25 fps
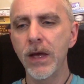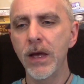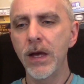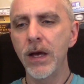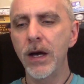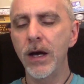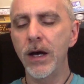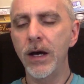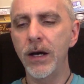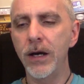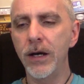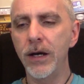
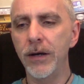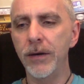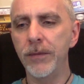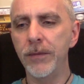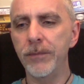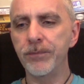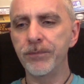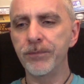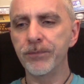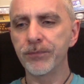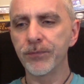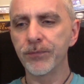
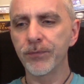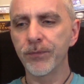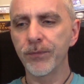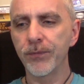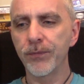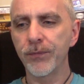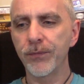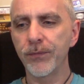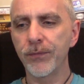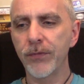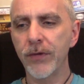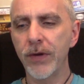
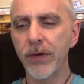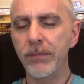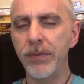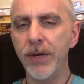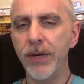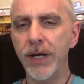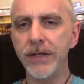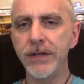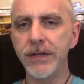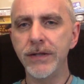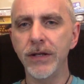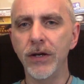
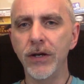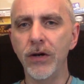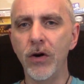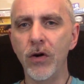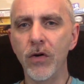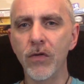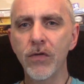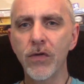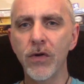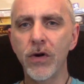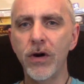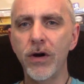But
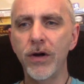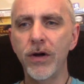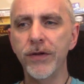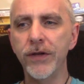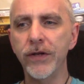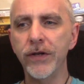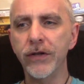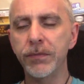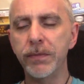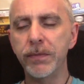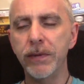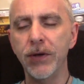overall,
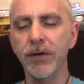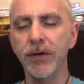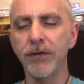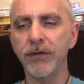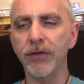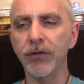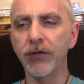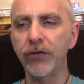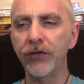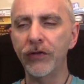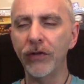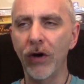the experience
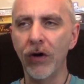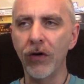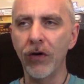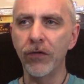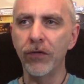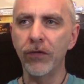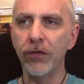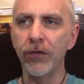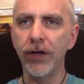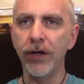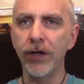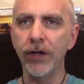is
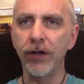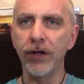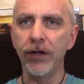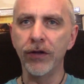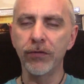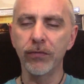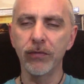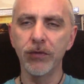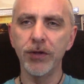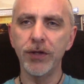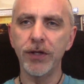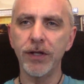
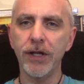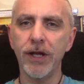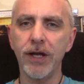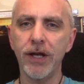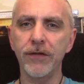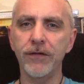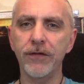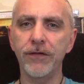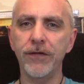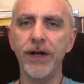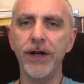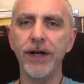it's really a lot
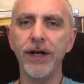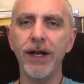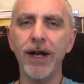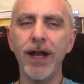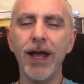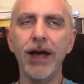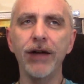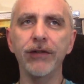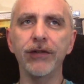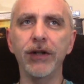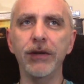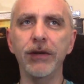of fun. It
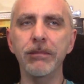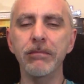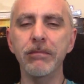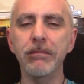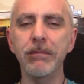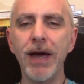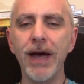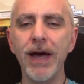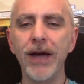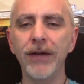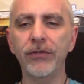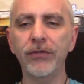has a
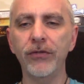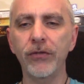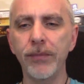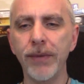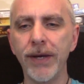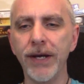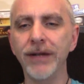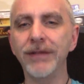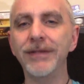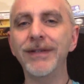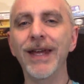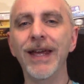massive
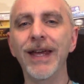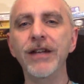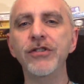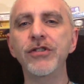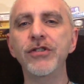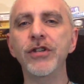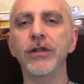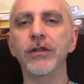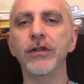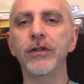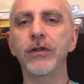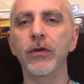amount of
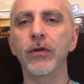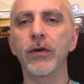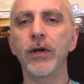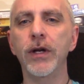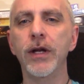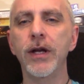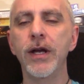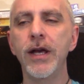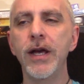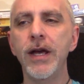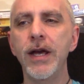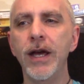tension to
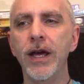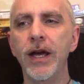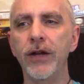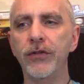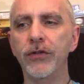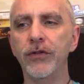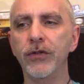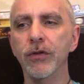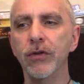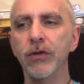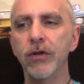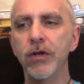it
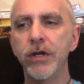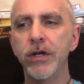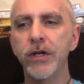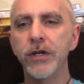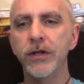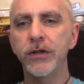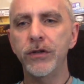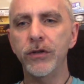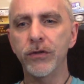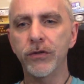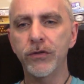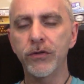as you're
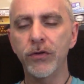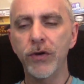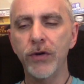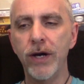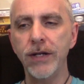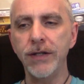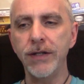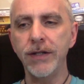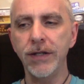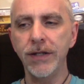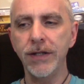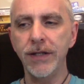
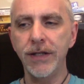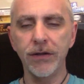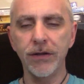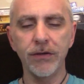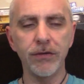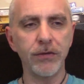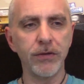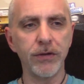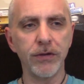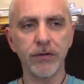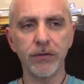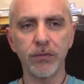trying to get
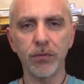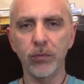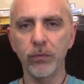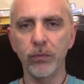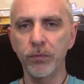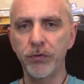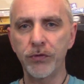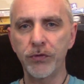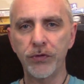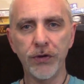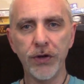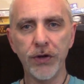through this
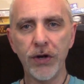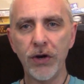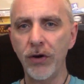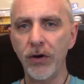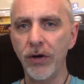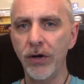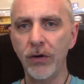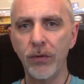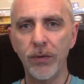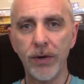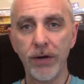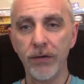
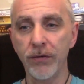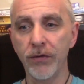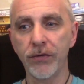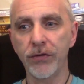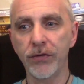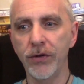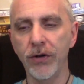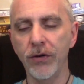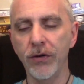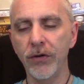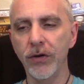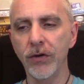scenario, whatever
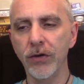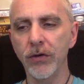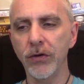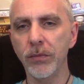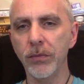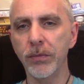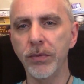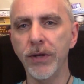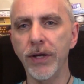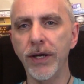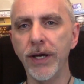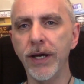scenario
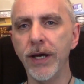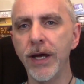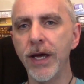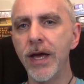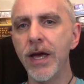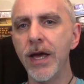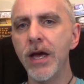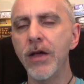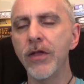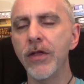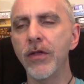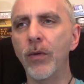you're playing.
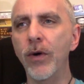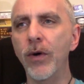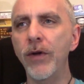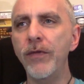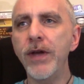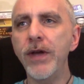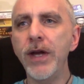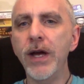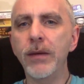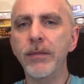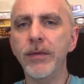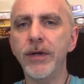The one
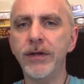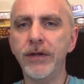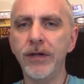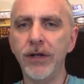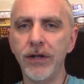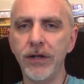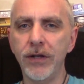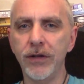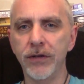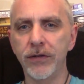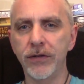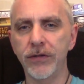thing I'm going to
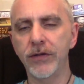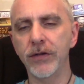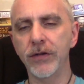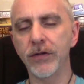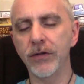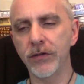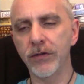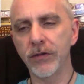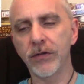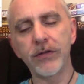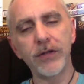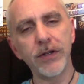tell you,
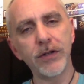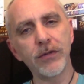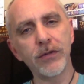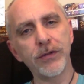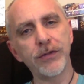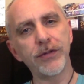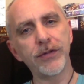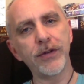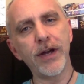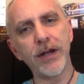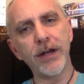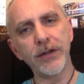there's a
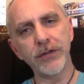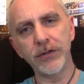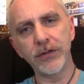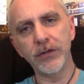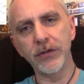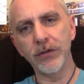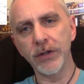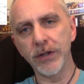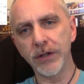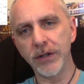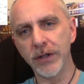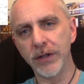secret sauce
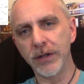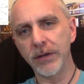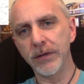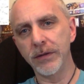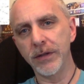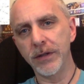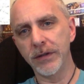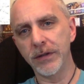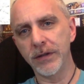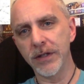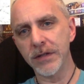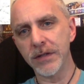to it
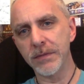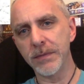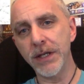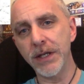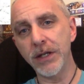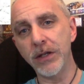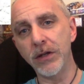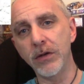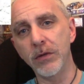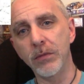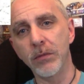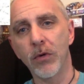that does
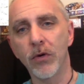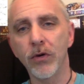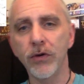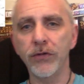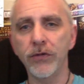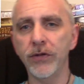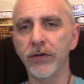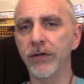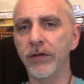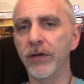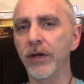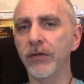make you more
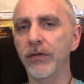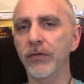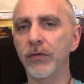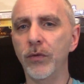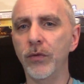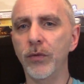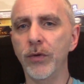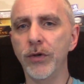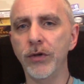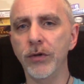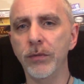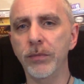
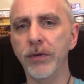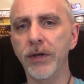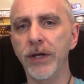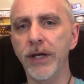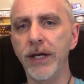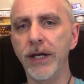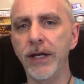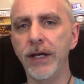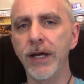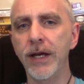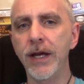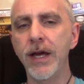successful when you're
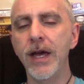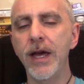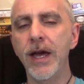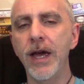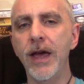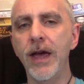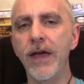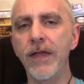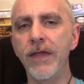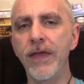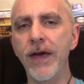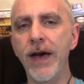playing,
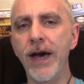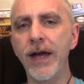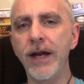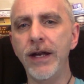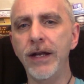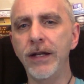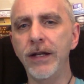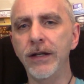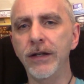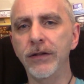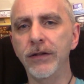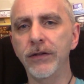and that
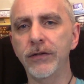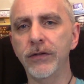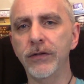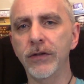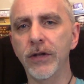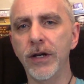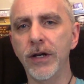is